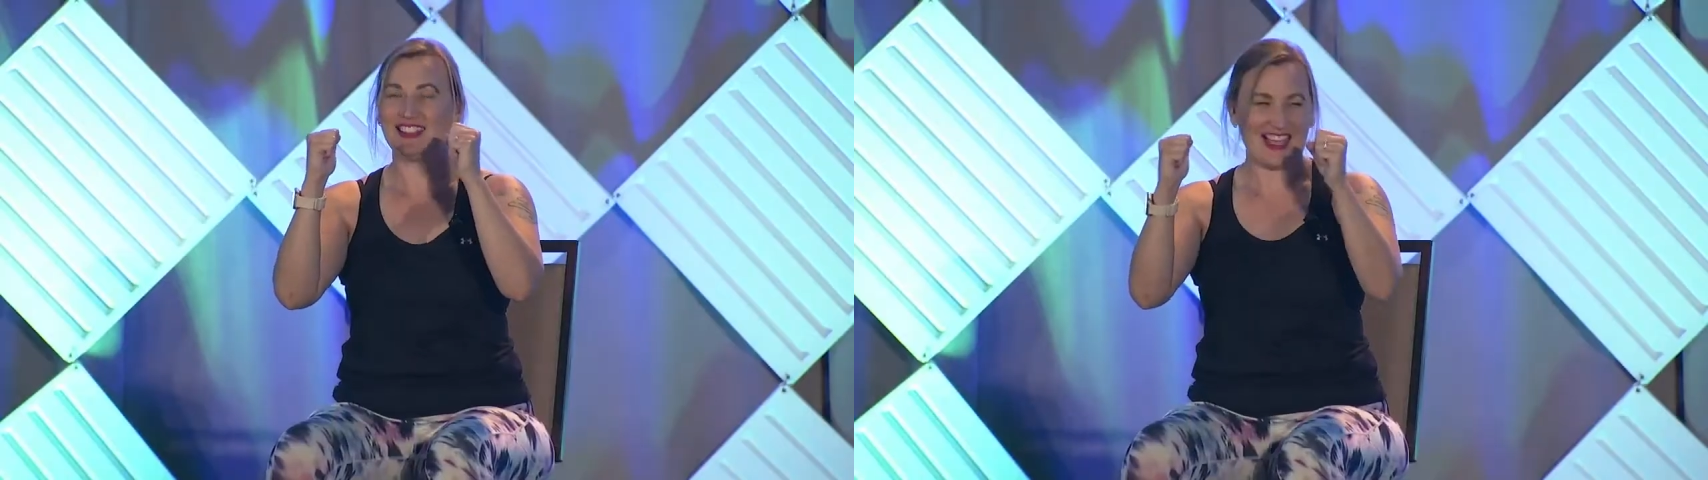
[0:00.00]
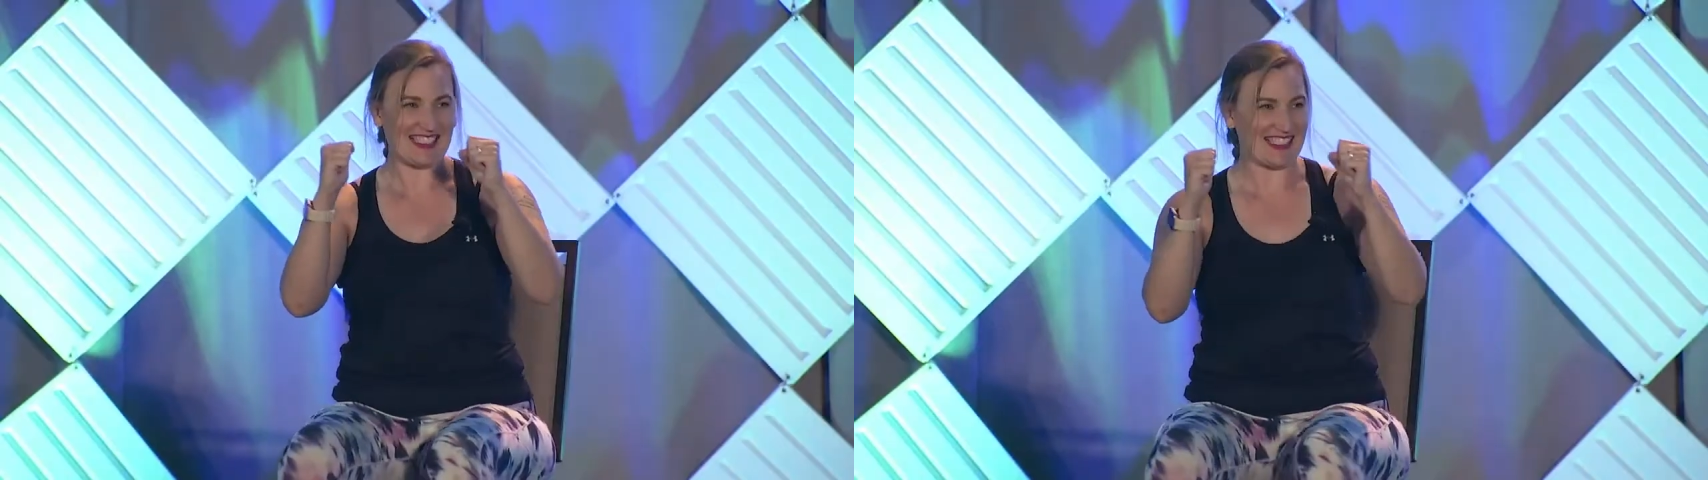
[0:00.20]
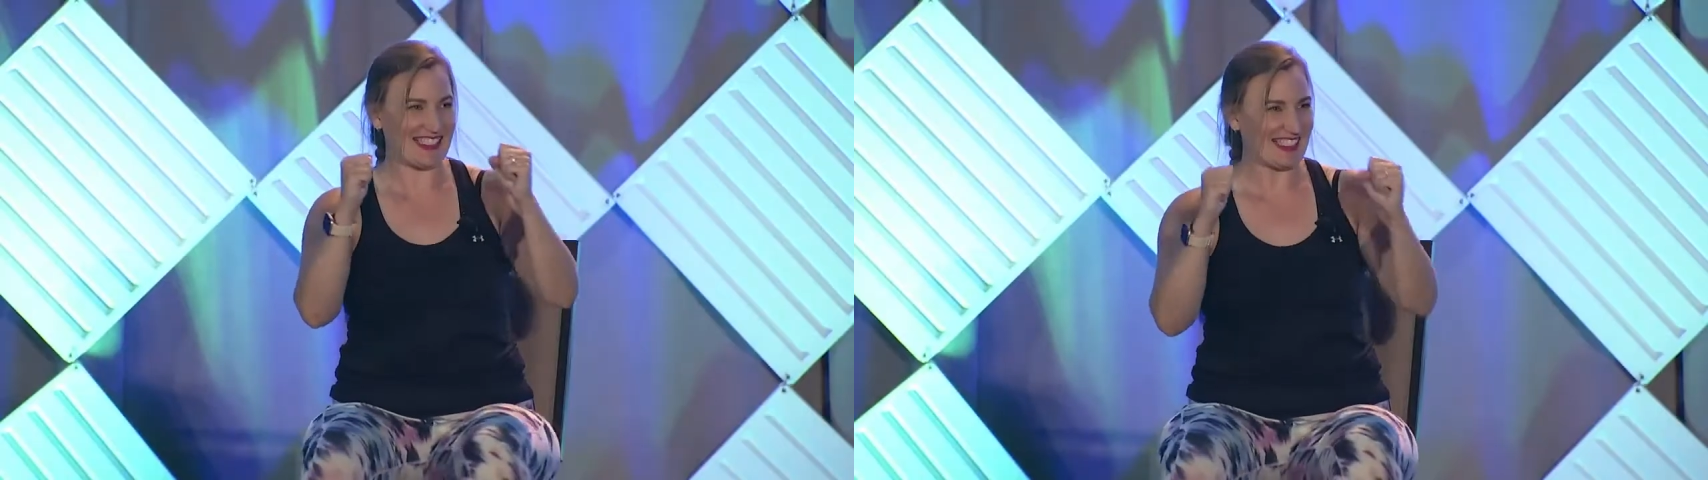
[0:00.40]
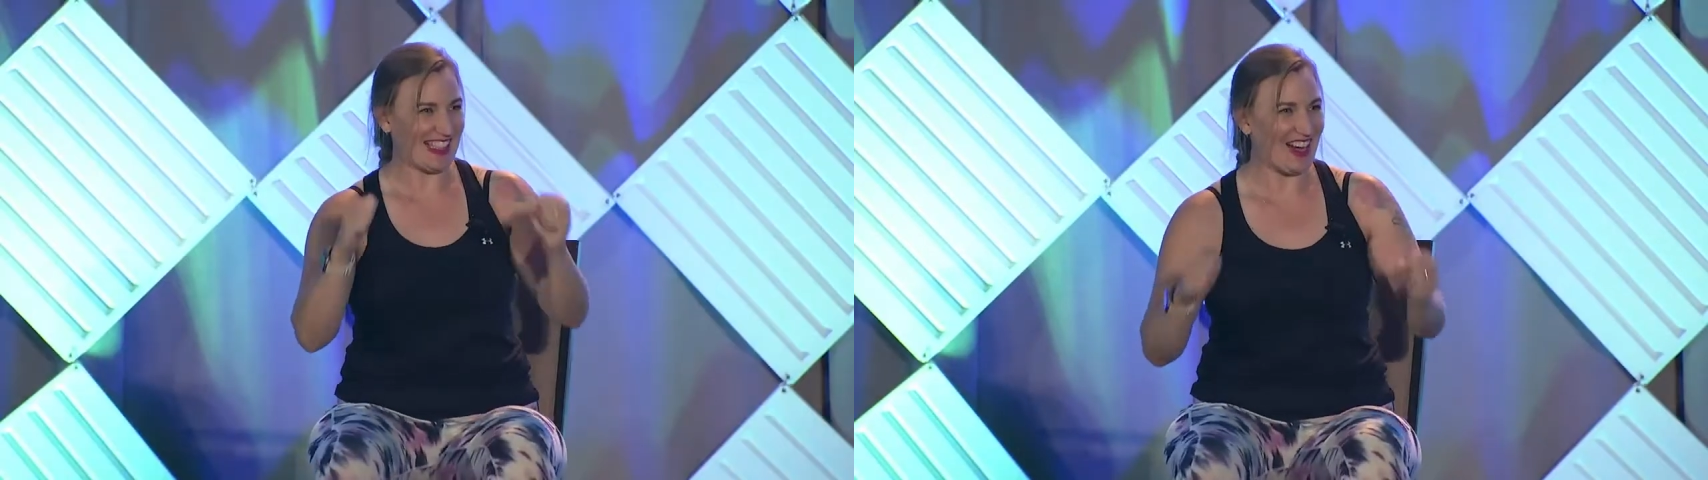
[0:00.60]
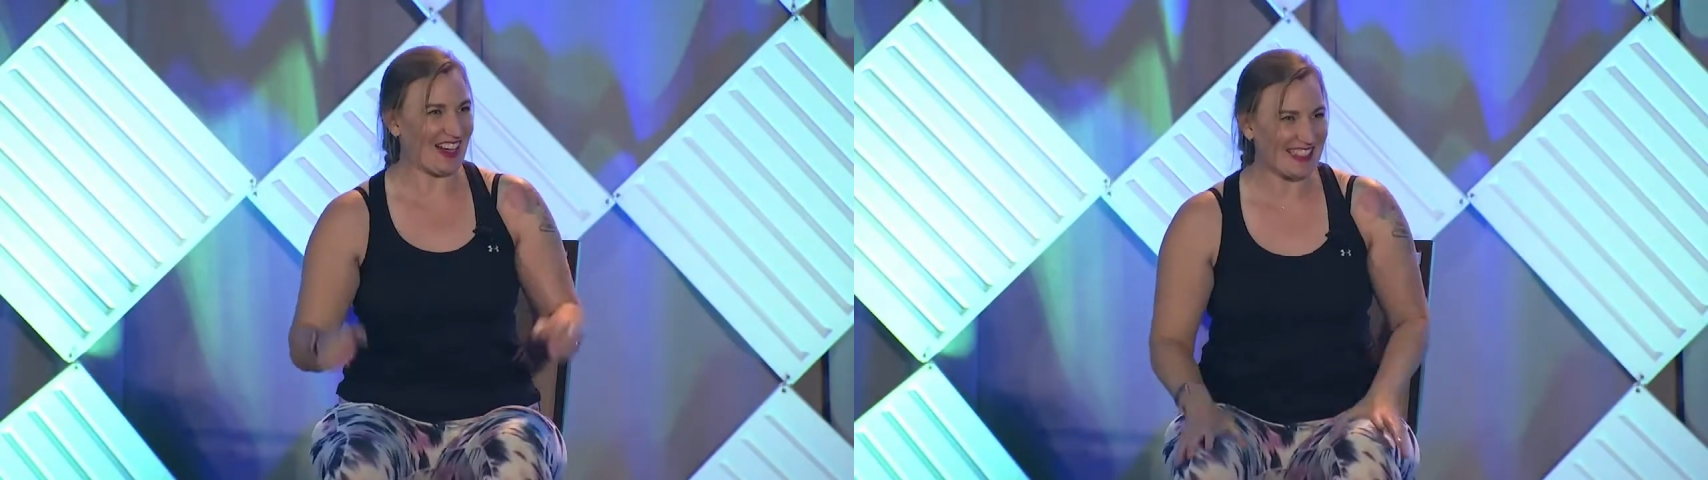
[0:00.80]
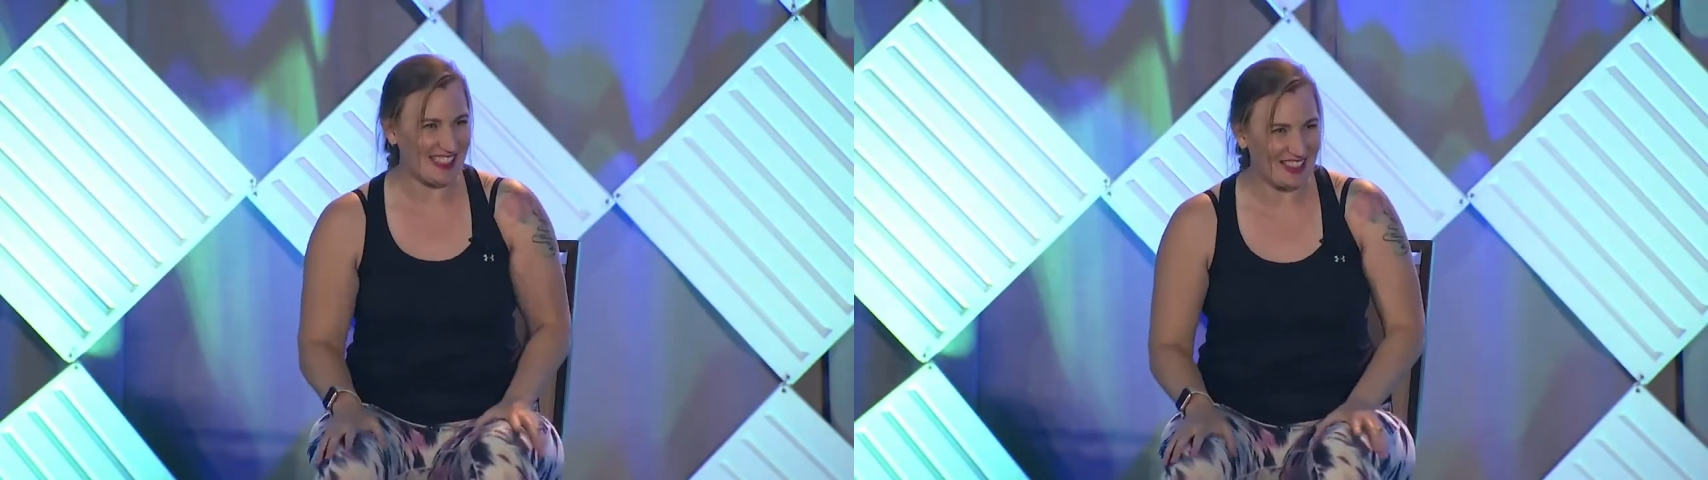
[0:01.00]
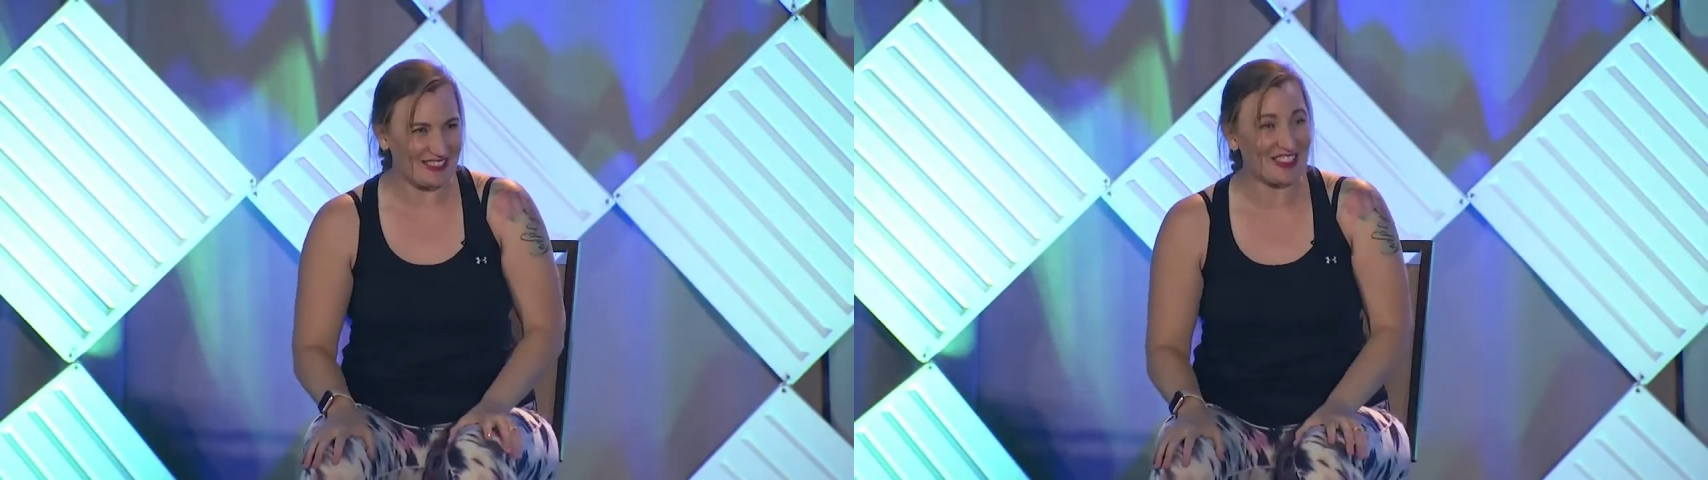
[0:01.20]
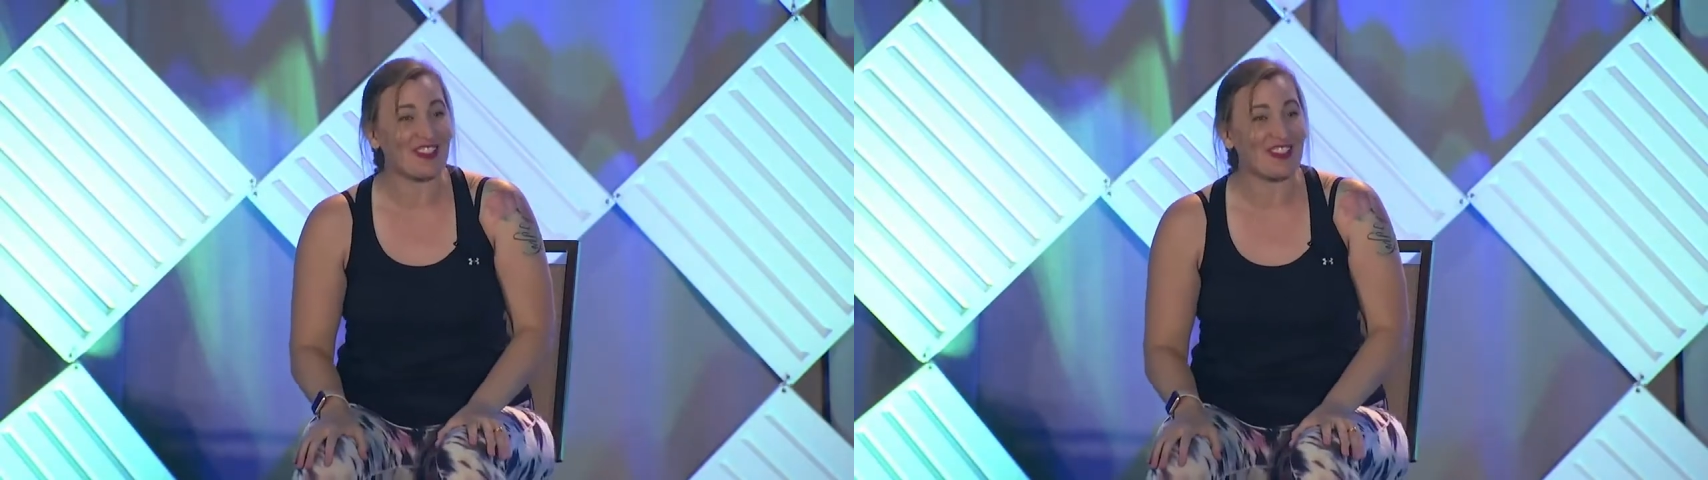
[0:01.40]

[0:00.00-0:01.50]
Yes, awesome,